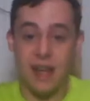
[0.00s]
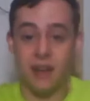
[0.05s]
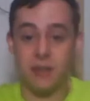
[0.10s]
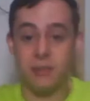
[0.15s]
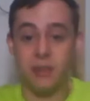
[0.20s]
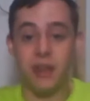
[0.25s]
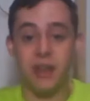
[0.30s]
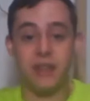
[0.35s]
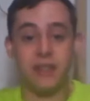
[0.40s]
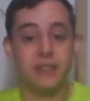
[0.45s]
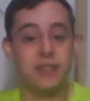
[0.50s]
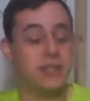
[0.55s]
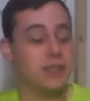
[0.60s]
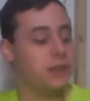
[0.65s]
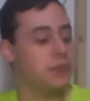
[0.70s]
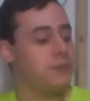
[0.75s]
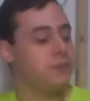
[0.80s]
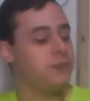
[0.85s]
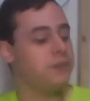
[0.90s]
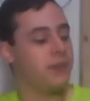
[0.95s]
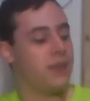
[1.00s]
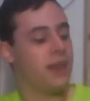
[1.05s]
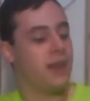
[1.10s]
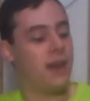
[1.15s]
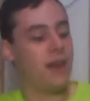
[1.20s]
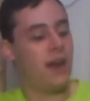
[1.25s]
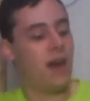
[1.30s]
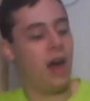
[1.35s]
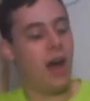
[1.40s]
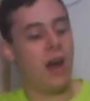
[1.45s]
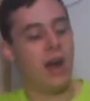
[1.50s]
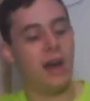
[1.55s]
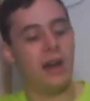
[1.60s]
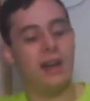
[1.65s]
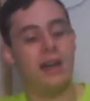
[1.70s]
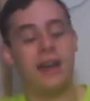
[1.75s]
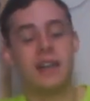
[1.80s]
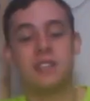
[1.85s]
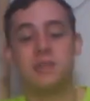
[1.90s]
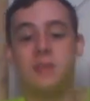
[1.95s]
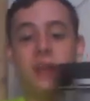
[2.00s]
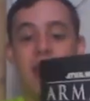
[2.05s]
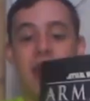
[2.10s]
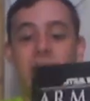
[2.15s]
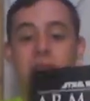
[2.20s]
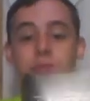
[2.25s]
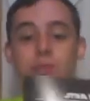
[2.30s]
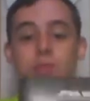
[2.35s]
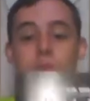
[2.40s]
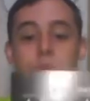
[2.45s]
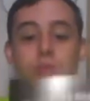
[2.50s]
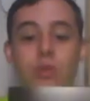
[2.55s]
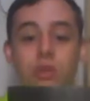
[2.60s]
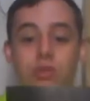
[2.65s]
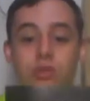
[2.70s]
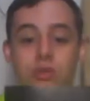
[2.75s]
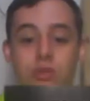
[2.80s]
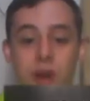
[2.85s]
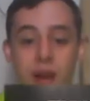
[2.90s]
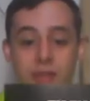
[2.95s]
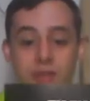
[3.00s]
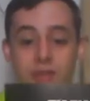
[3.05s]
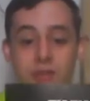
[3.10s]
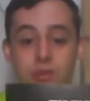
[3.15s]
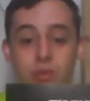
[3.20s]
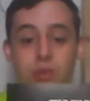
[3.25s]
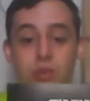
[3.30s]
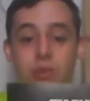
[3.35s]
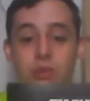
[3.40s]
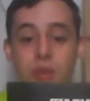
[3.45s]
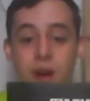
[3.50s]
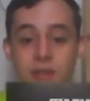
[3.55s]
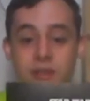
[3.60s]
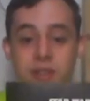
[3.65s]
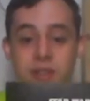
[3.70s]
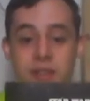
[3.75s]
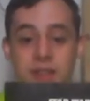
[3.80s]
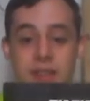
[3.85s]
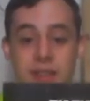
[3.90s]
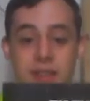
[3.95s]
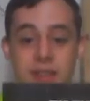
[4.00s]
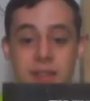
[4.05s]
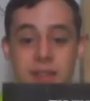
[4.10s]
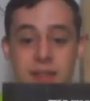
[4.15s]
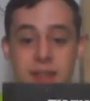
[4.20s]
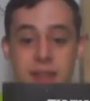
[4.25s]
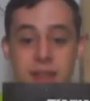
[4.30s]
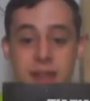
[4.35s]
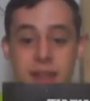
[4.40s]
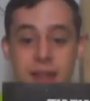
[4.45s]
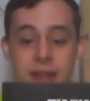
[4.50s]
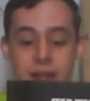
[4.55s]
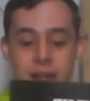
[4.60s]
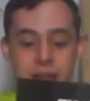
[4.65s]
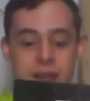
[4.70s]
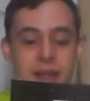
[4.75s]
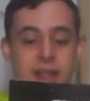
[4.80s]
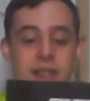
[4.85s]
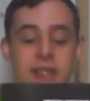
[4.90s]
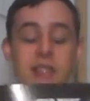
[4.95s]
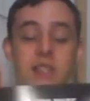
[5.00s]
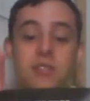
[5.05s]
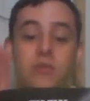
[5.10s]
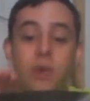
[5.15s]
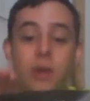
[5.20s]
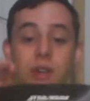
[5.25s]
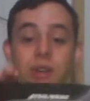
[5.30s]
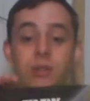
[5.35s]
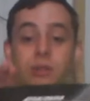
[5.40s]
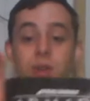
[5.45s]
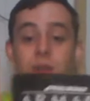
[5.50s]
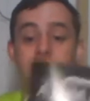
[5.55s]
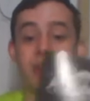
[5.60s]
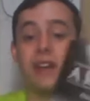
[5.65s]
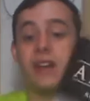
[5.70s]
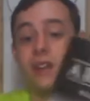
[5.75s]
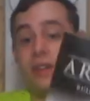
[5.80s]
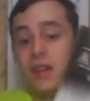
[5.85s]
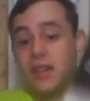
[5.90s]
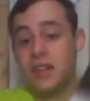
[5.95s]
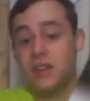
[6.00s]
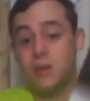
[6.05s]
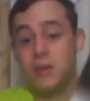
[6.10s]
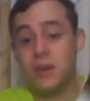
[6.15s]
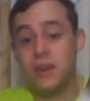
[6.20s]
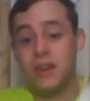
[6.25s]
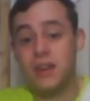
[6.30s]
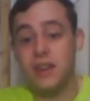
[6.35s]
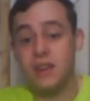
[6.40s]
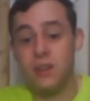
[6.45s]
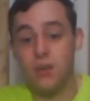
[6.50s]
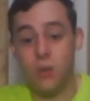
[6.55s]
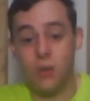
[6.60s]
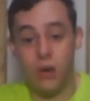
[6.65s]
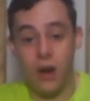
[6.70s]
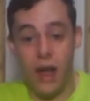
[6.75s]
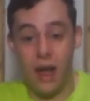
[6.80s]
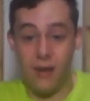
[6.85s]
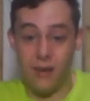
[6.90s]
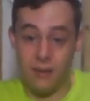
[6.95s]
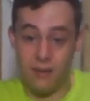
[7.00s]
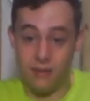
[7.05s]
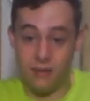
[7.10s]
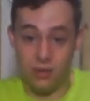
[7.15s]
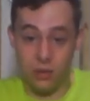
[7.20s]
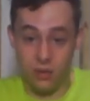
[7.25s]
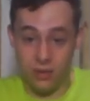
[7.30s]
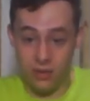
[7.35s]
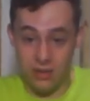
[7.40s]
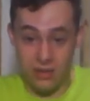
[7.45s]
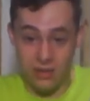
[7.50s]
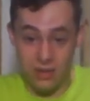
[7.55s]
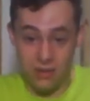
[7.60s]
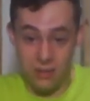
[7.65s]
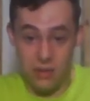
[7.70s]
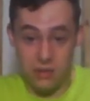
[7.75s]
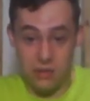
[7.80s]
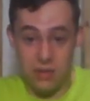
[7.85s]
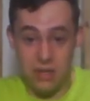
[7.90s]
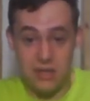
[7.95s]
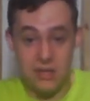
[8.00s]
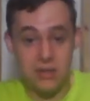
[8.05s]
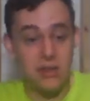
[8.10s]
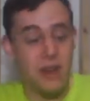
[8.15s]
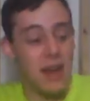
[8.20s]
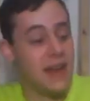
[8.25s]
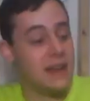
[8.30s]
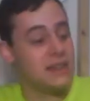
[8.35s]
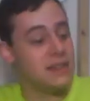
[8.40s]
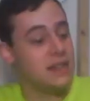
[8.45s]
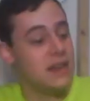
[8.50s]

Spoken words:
to play it too. Alright, next we have rule references. This is what you're really going to need to read or listen to me read to you guys